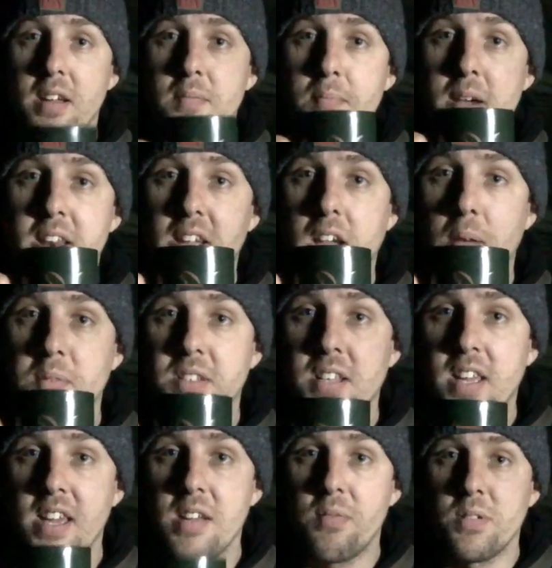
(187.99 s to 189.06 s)
Made a cup of
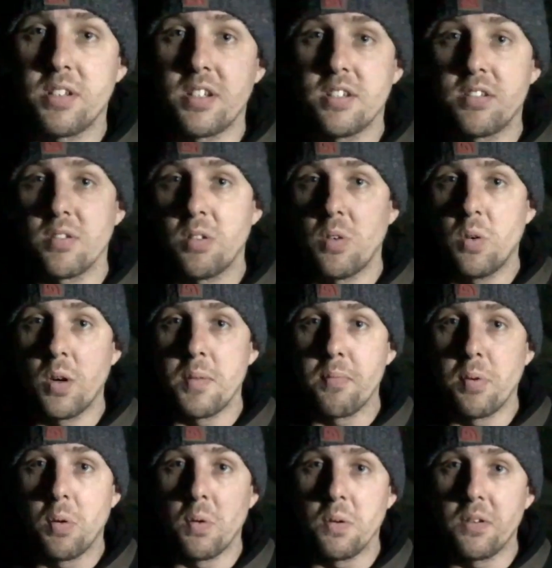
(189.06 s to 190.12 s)
tea, which is all
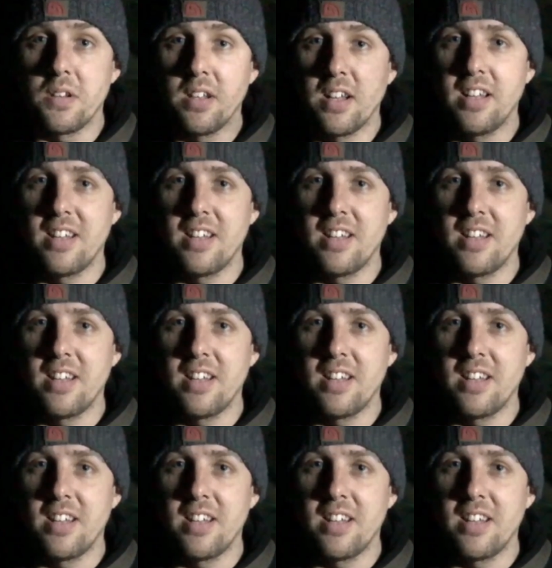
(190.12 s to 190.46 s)
important.